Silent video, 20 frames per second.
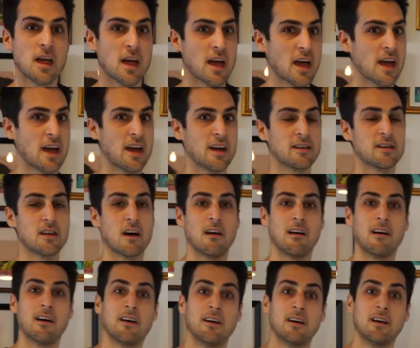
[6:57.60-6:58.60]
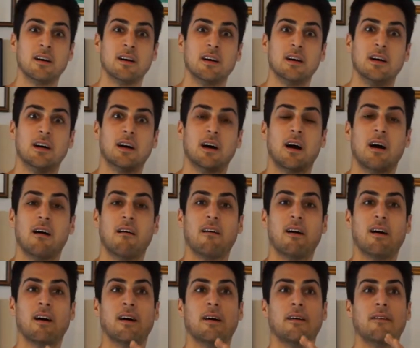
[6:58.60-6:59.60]
and our
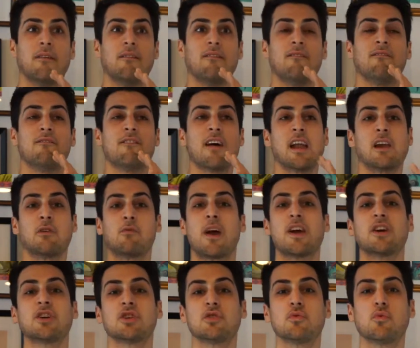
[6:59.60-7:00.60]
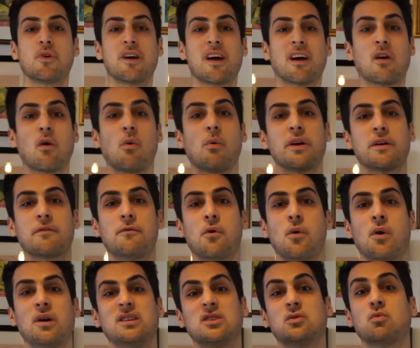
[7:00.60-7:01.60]
valuation we are going
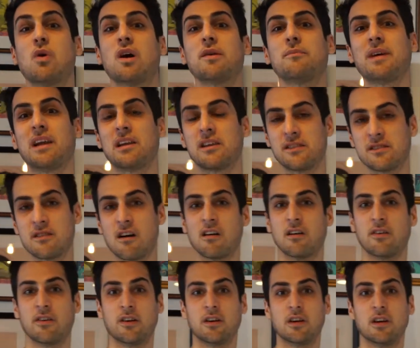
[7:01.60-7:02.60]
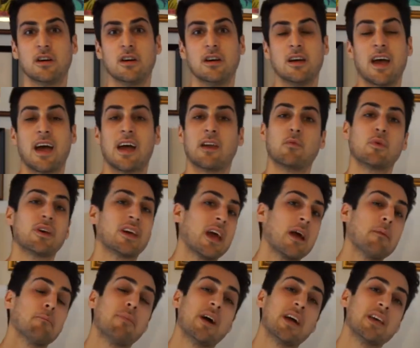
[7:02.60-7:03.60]
for is $1 million. And we
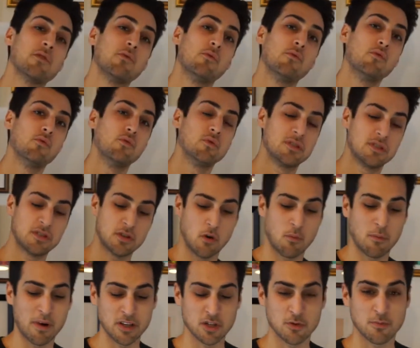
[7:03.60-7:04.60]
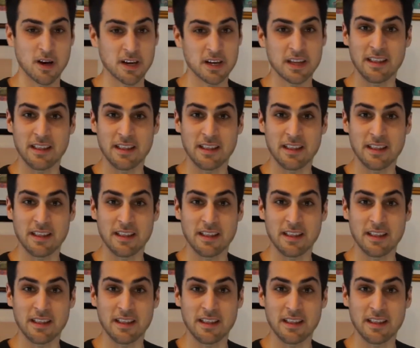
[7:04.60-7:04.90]
can't pay you so much money